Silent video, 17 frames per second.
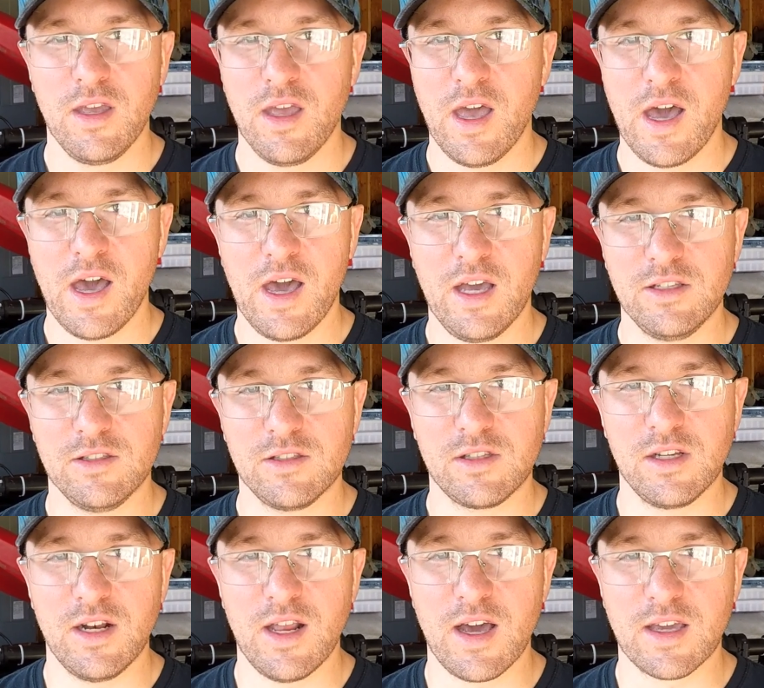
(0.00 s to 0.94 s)
I just
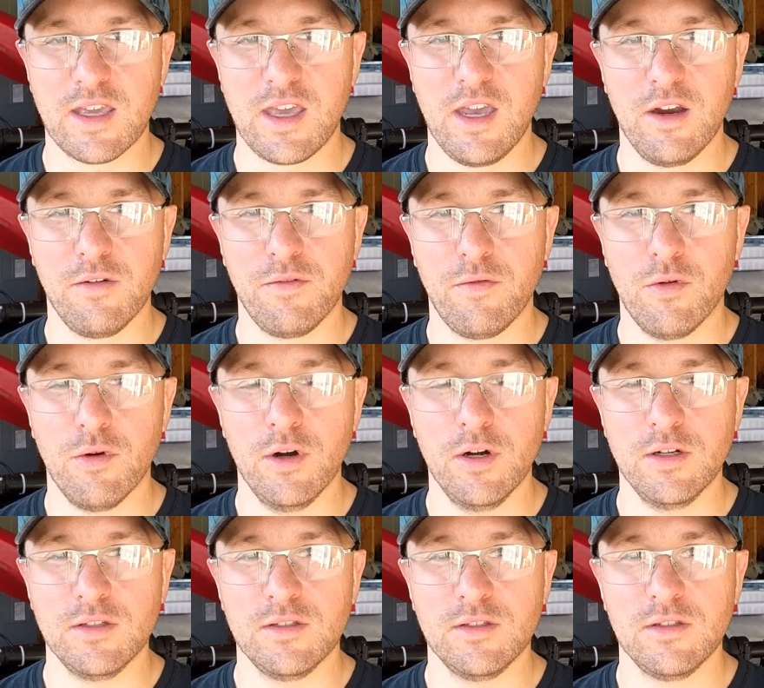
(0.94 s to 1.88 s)
did not care for
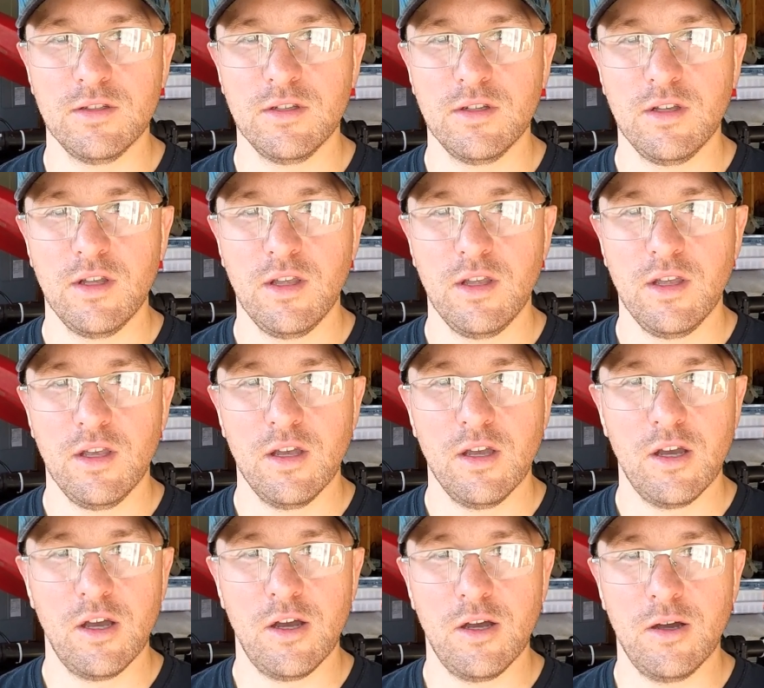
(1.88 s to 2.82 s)

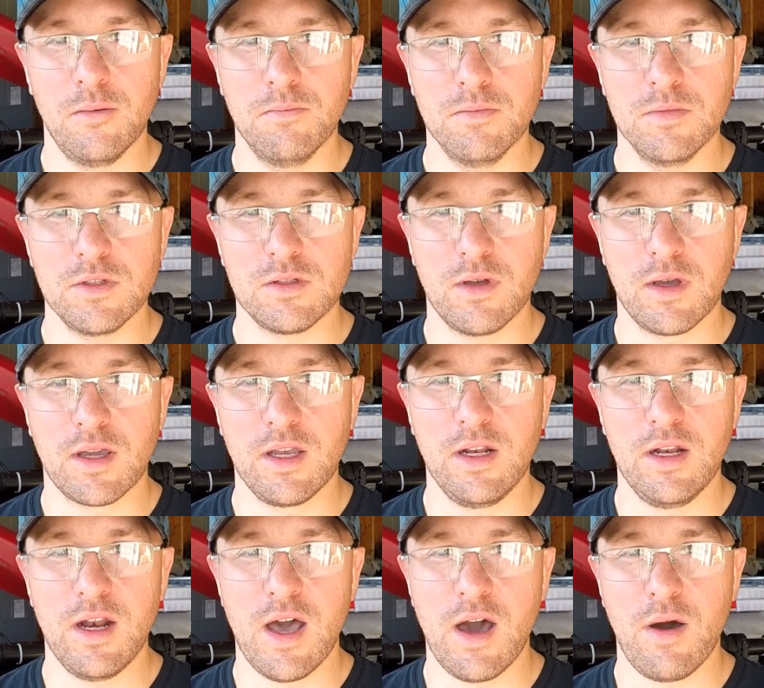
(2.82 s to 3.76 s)
it. So I
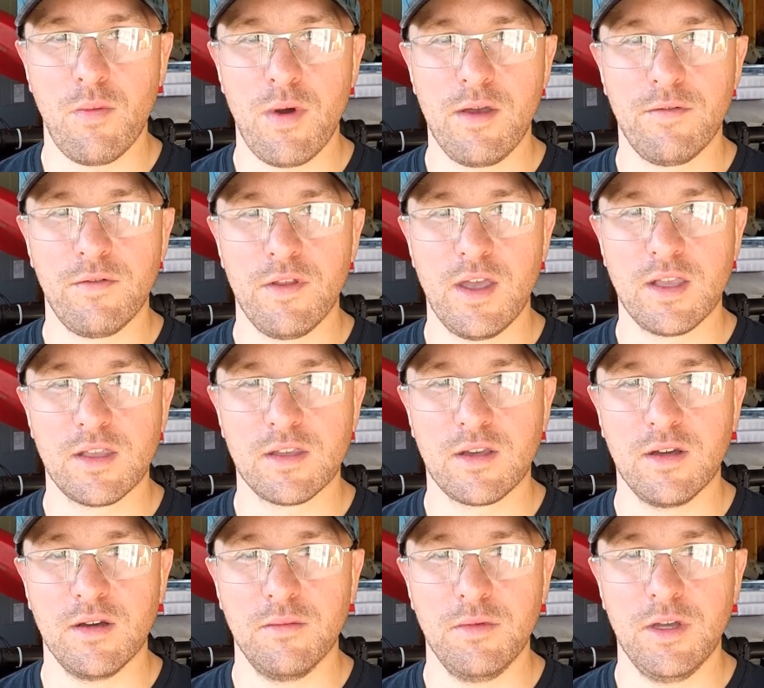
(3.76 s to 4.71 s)
cannot wait for that to
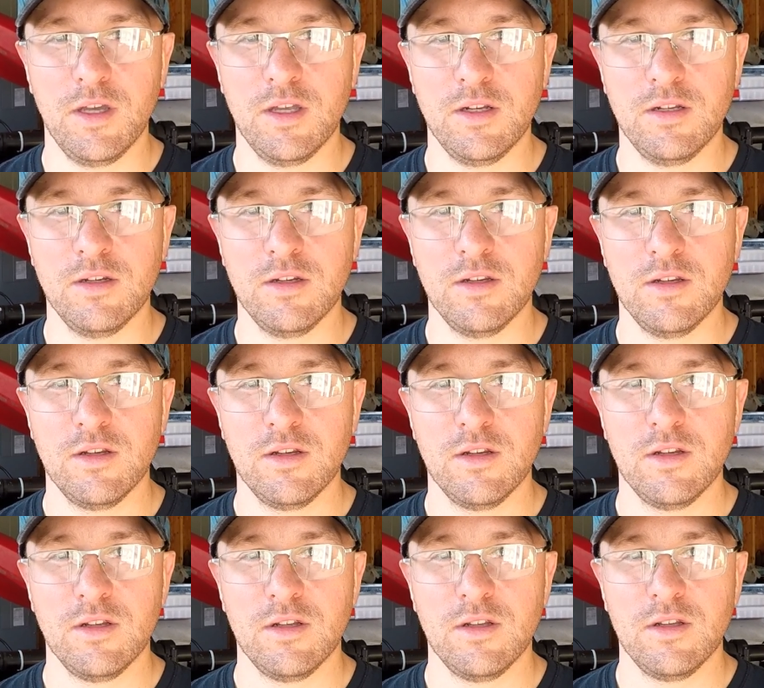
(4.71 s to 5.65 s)
come in
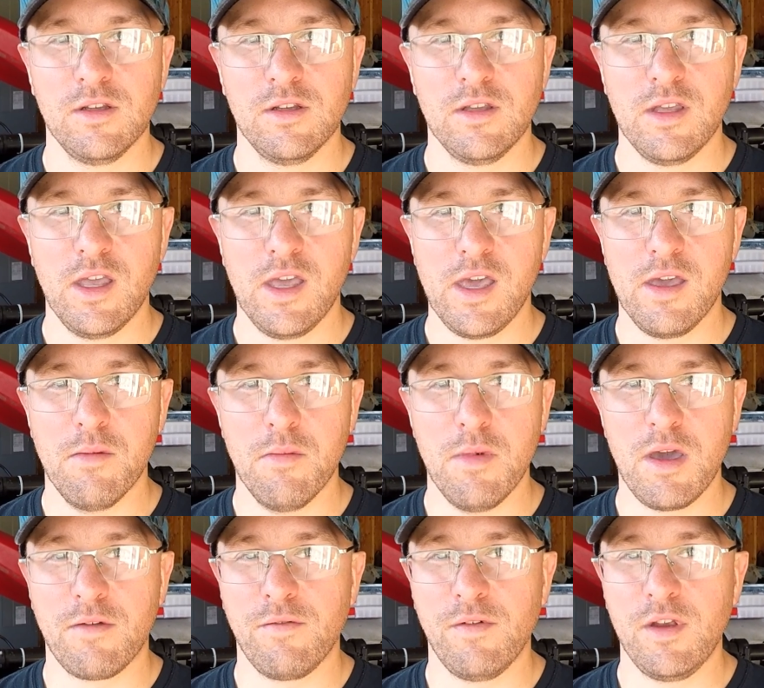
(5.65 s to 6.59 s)
and
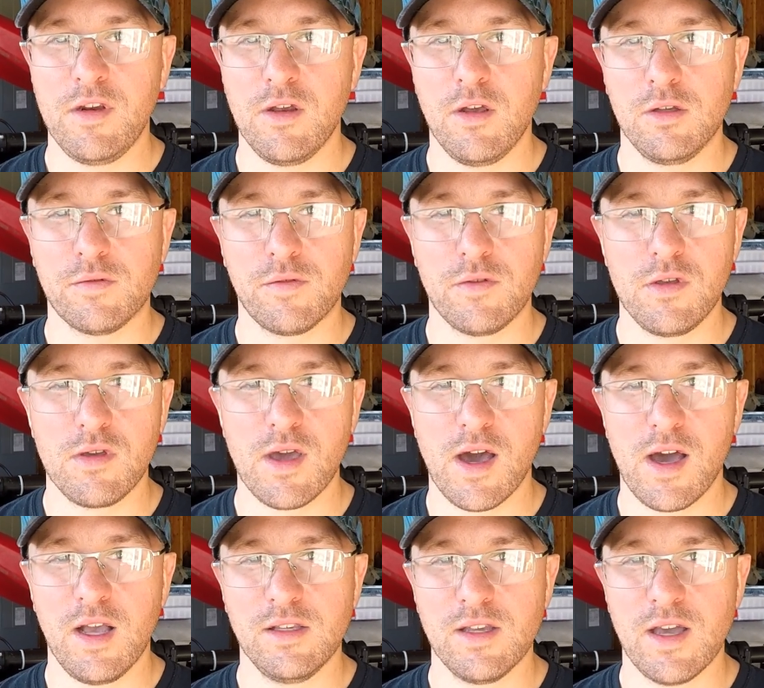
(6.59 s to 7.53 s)
make videos for you
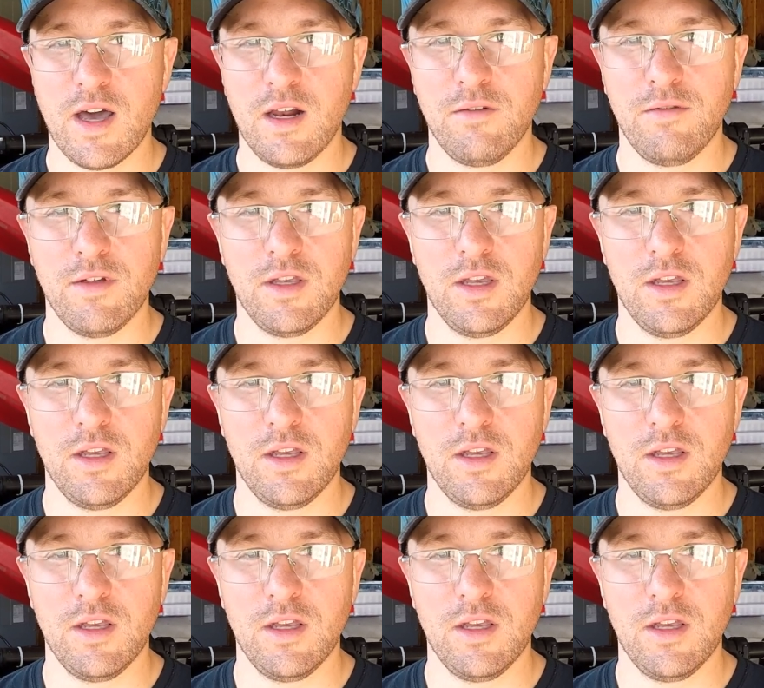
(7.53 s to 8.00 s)
guys out of it.